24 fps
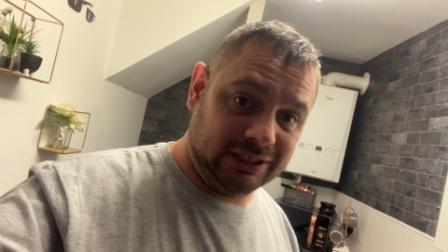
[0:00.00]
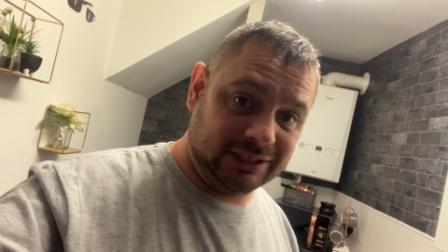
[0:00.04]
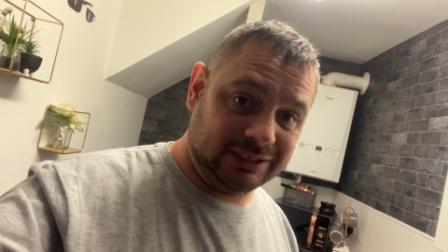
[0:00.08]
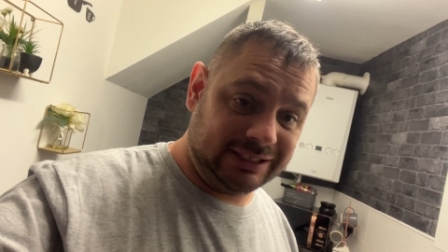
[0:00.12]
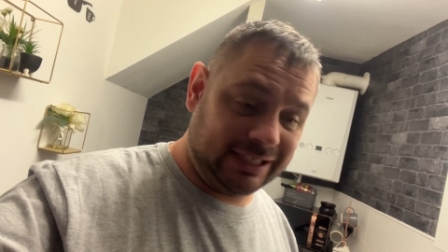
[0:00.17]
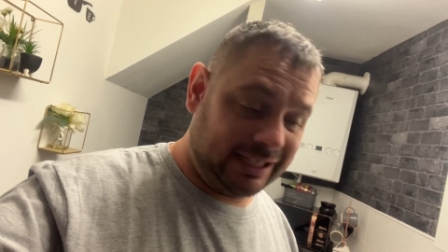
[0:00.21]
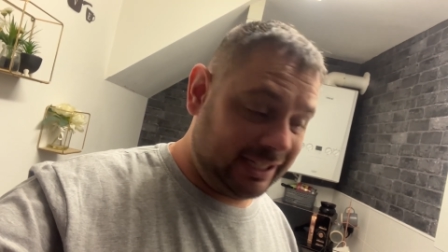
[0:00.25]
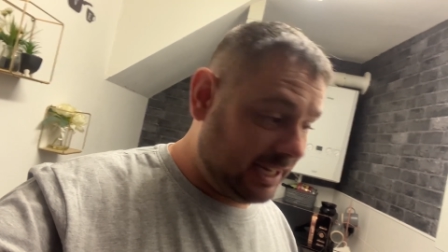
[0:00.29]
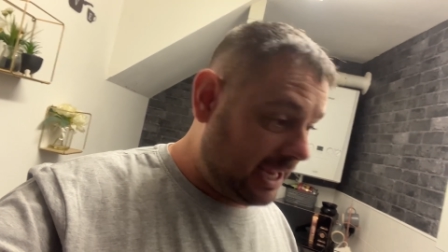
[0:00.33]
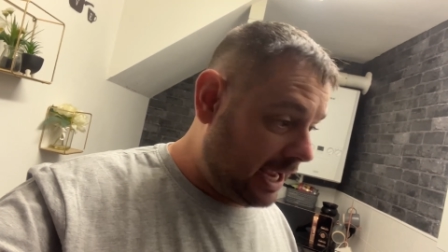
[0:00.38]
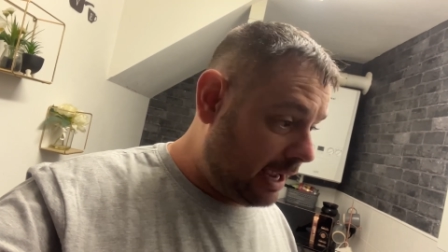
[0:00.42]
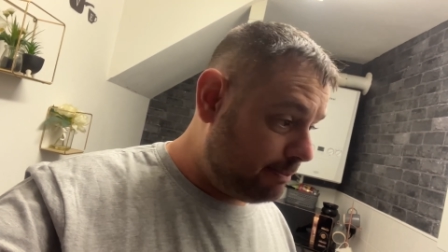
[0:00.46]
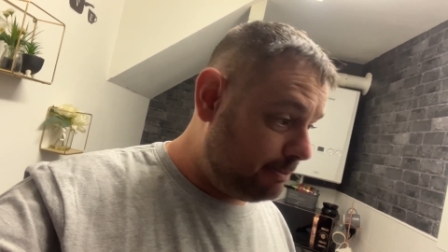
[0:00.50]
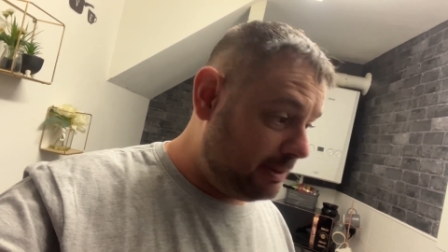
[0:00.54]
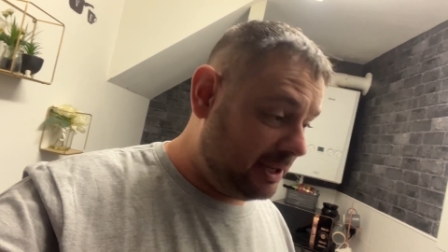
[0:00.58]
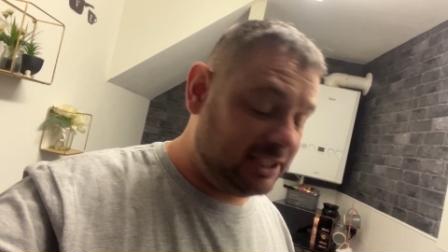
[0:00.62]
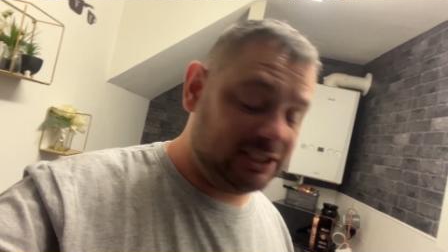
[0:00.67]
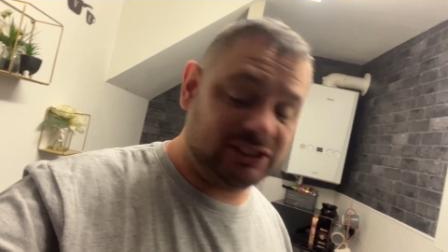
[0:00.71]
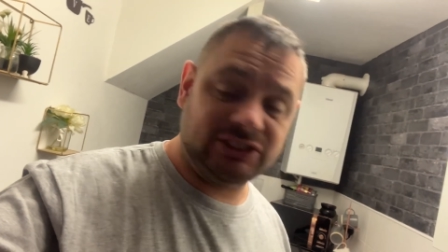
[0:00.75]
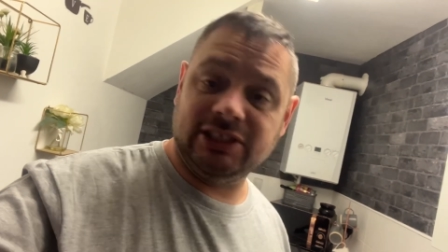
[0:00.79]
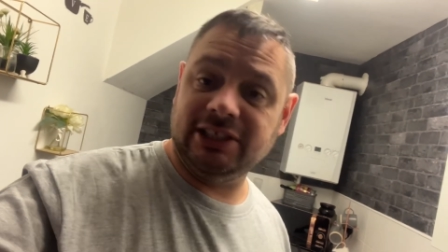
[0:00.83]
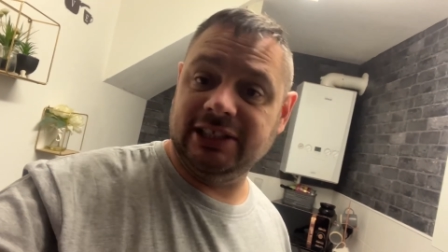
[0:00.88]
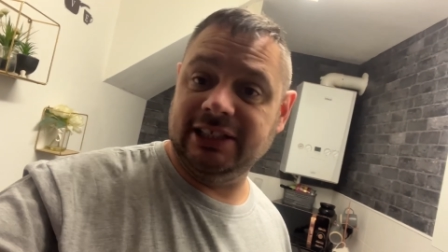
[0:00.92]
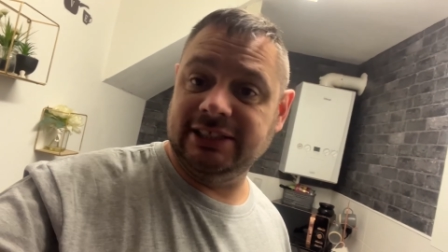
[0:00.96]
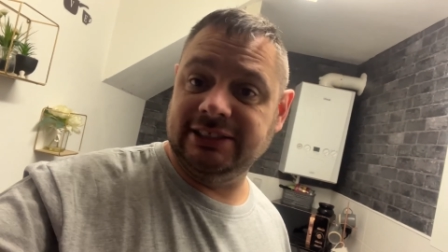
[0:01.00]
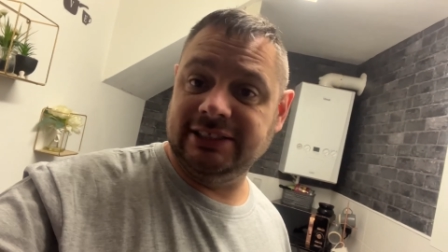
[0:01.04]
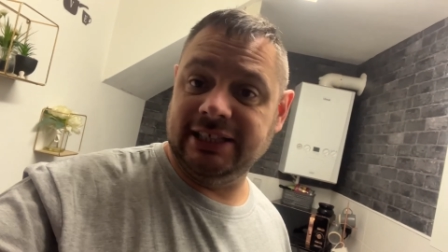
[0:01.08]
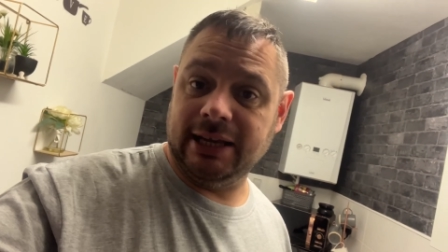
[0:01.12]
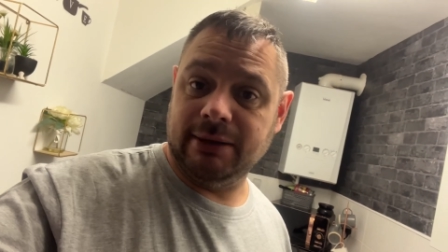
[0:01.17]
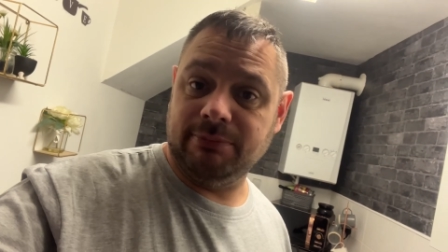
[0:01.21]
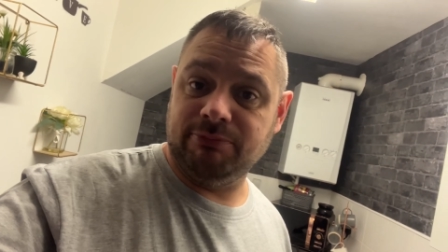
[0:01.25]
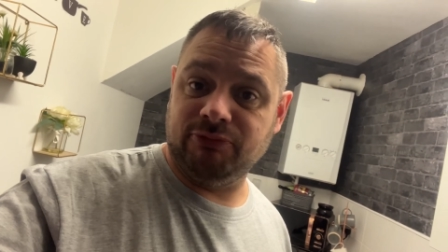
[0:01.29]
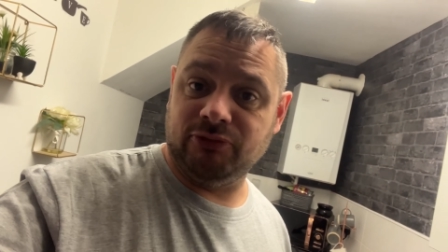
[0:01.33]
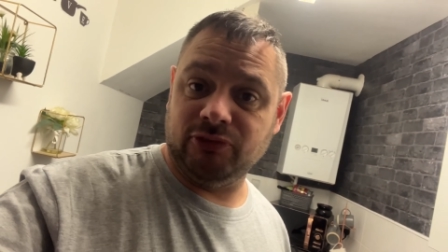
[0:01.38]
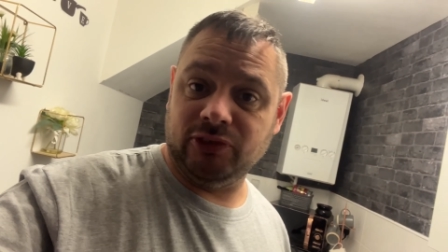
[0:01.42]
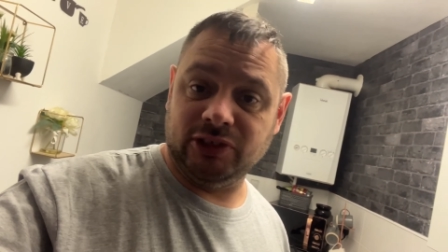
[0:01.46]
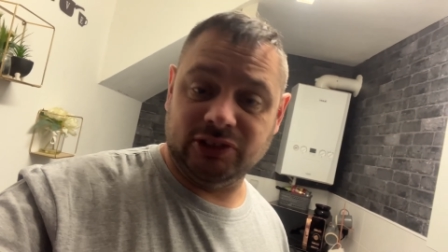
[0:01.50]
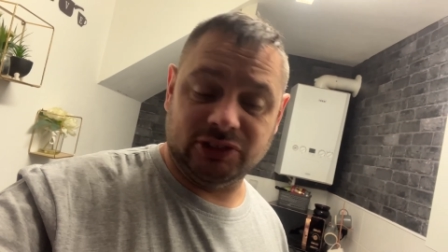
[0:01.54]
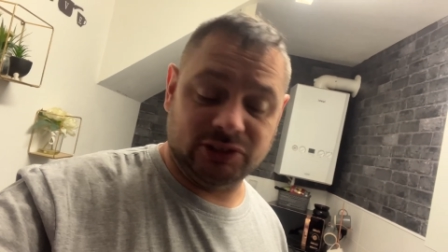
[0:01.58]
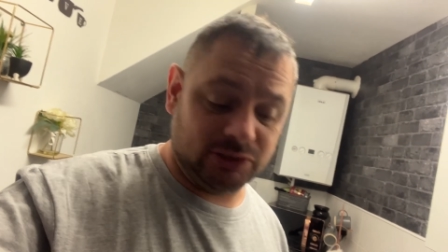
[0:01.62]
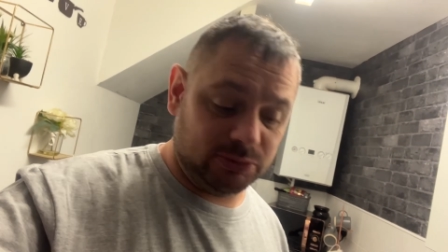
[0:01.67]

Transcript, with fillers: to take our bits to the tip for us,